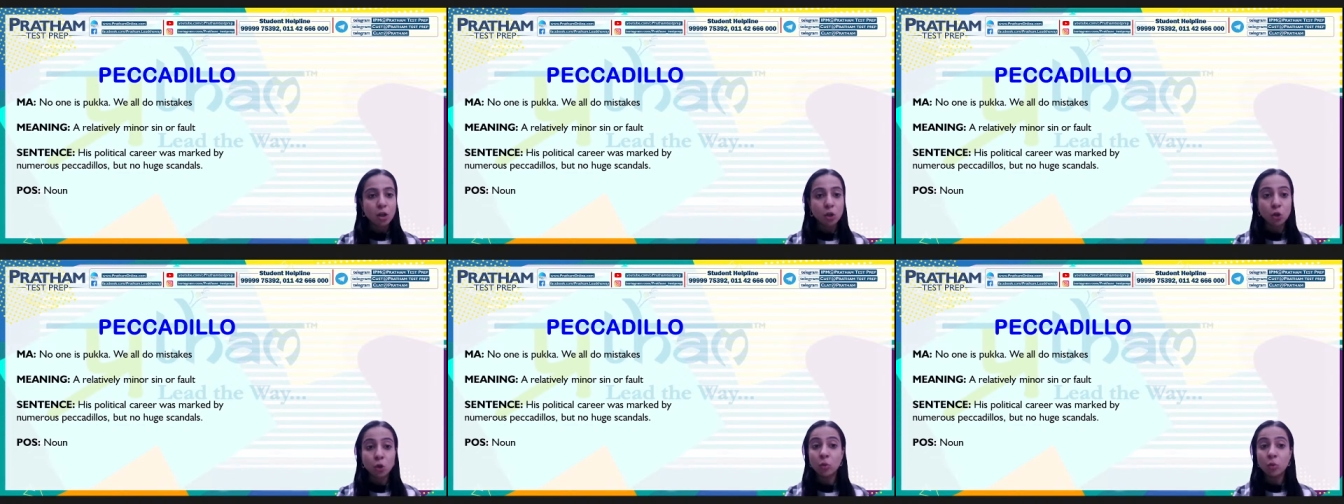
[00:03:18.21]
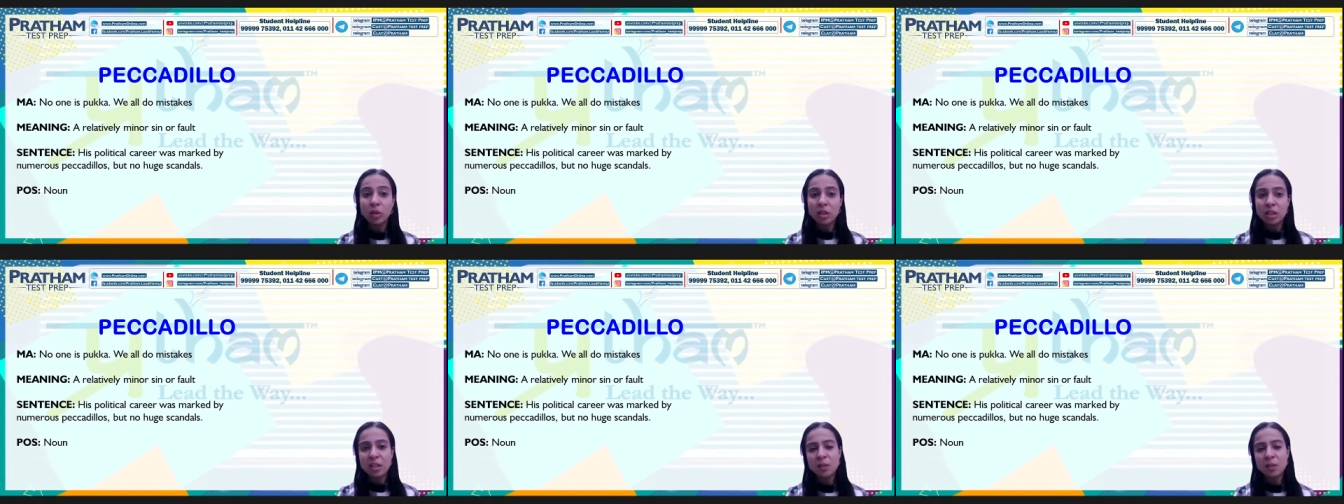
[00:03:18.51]
No
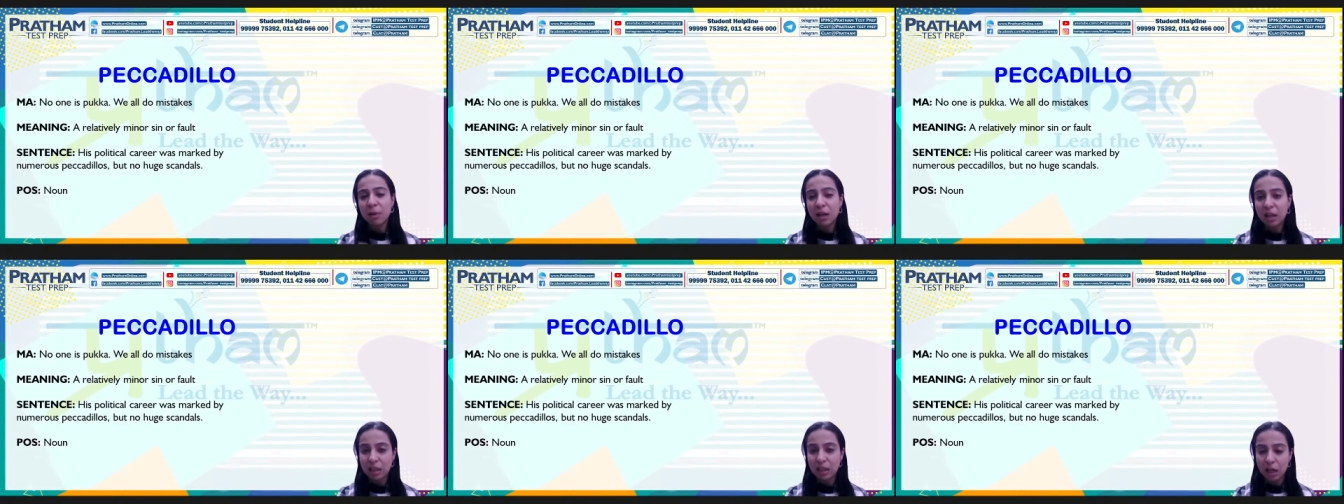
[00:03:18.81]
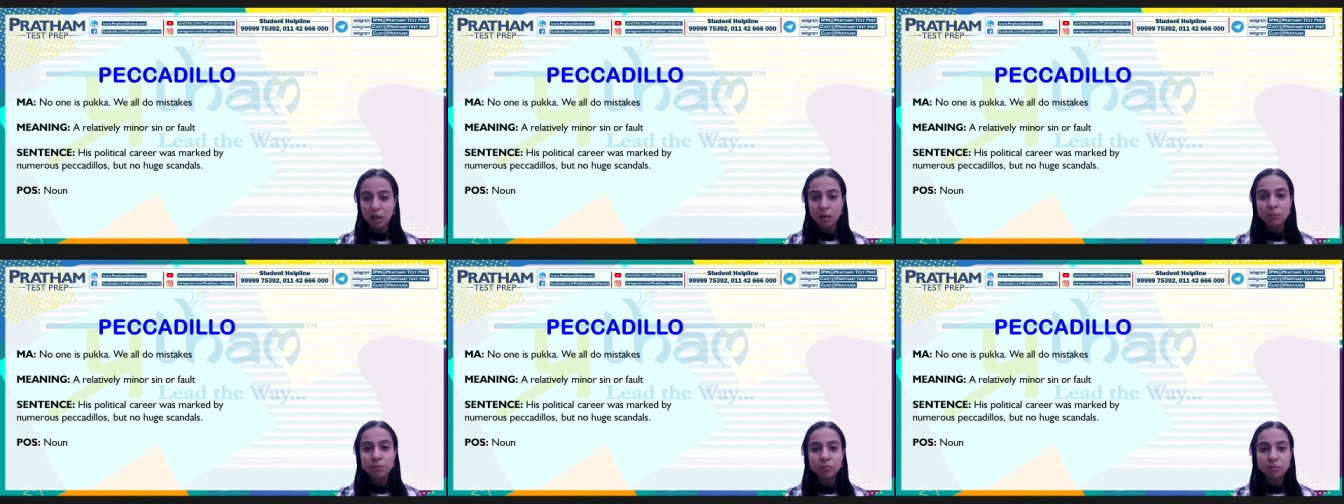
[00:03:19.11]
one is
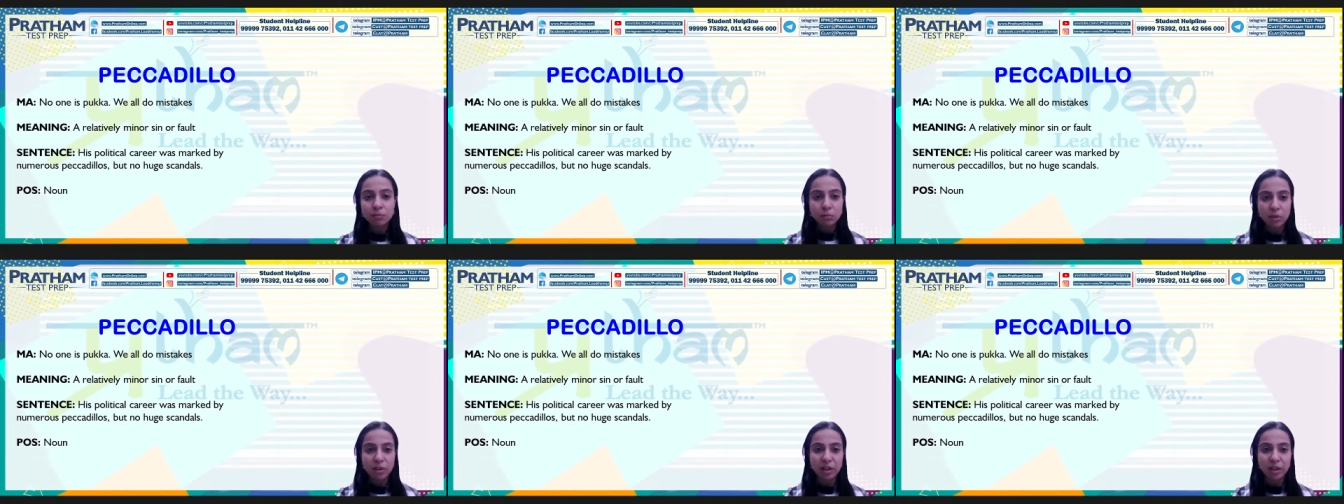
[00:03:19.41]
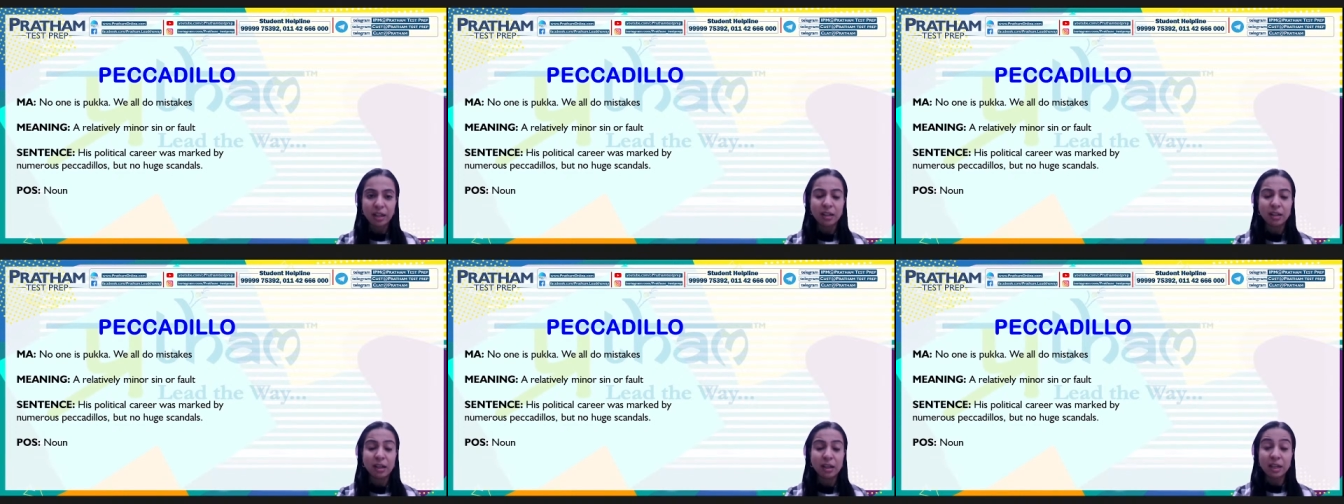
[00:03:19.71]
pakka,
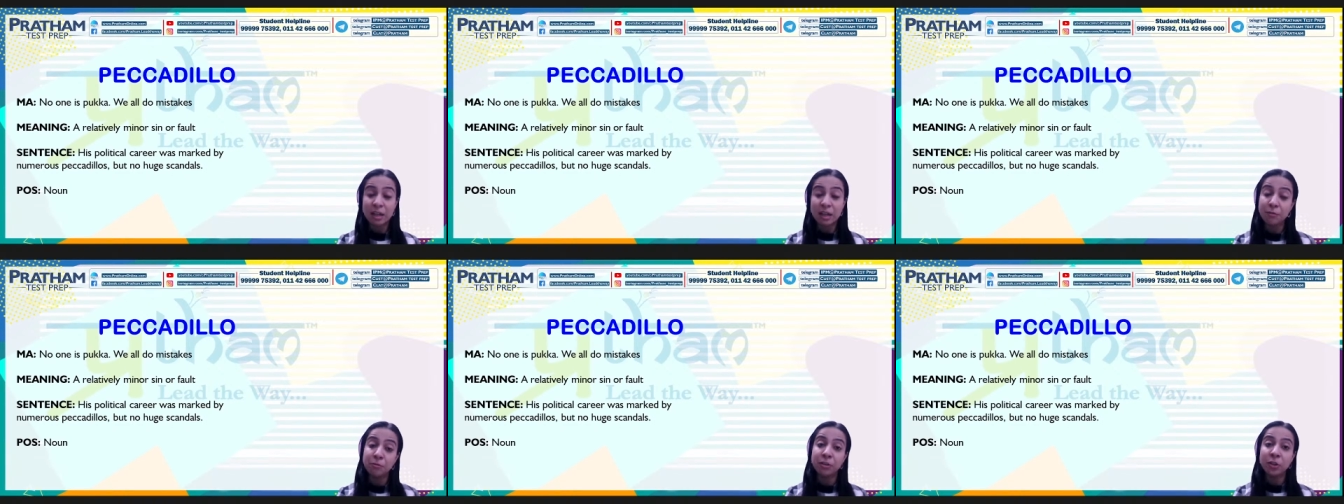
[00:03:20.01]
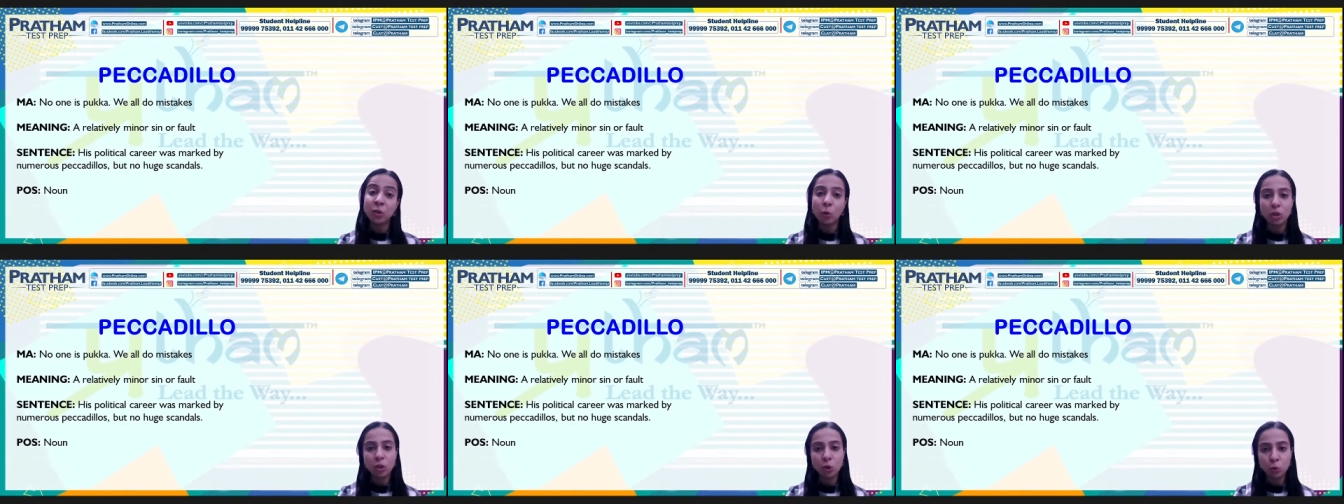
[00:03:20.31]
right? And then
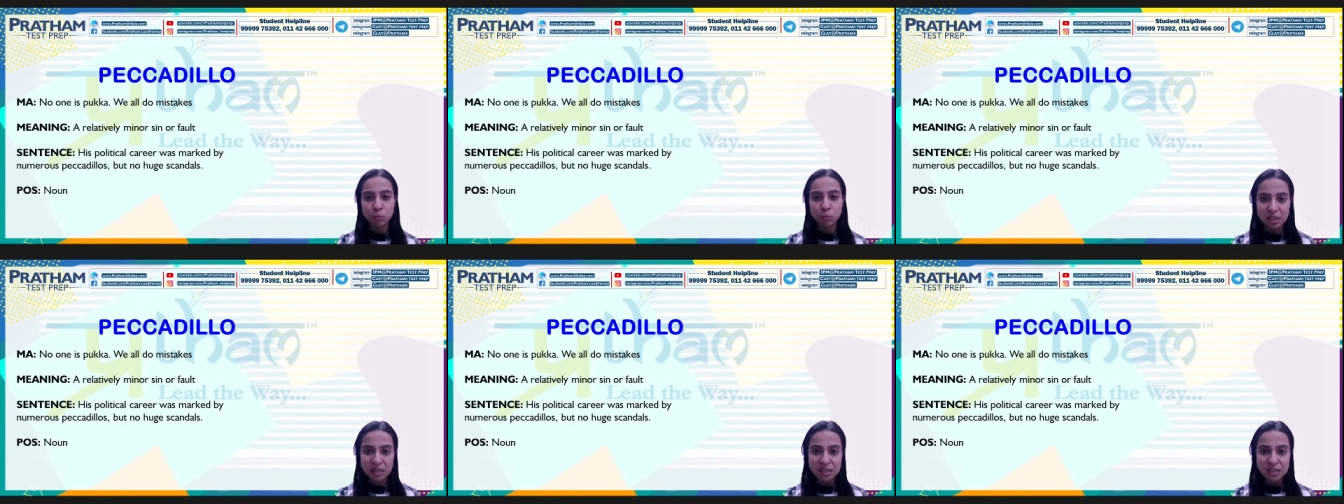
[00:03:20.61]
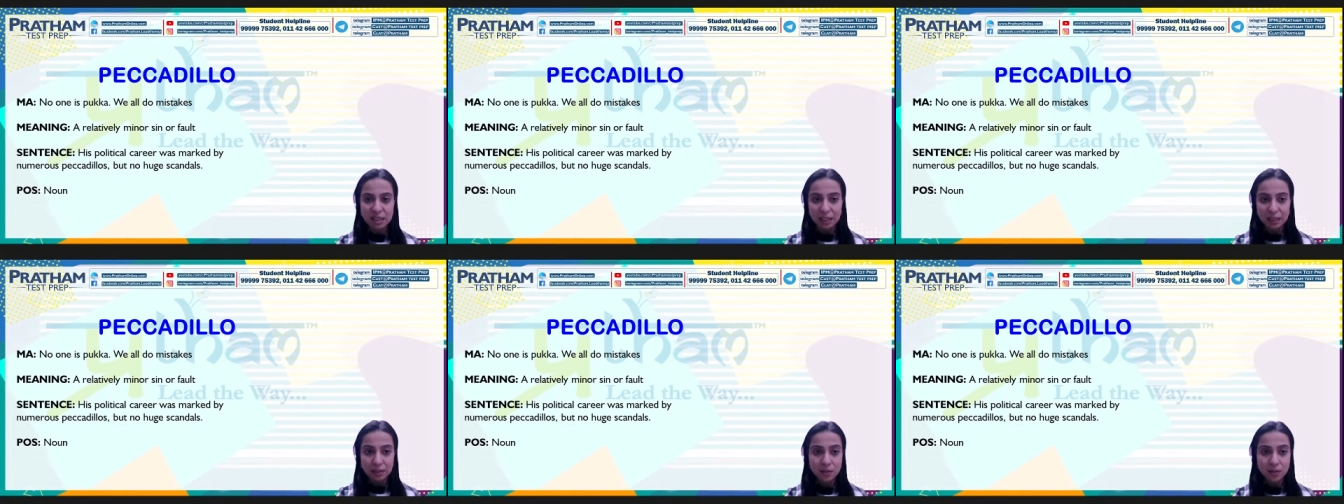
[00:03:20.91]
we all do
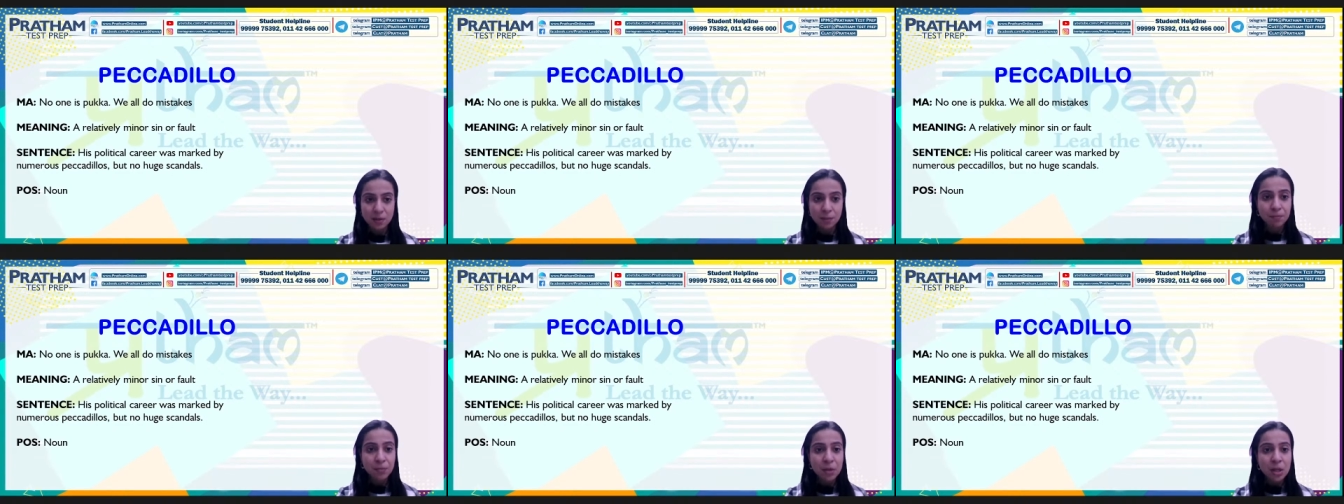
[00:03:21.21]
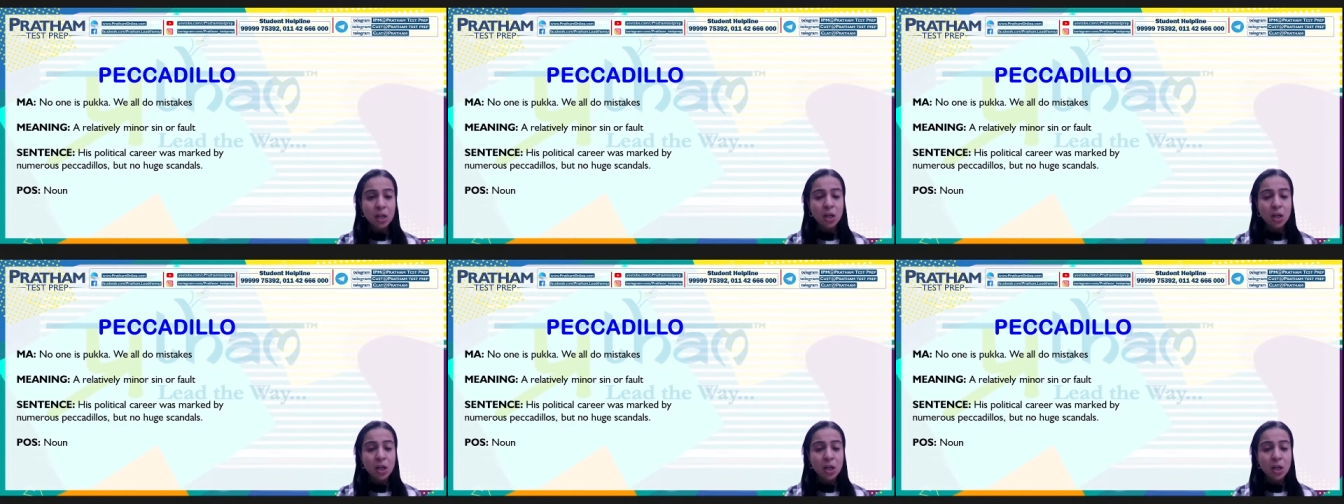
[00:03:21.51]
mistakes.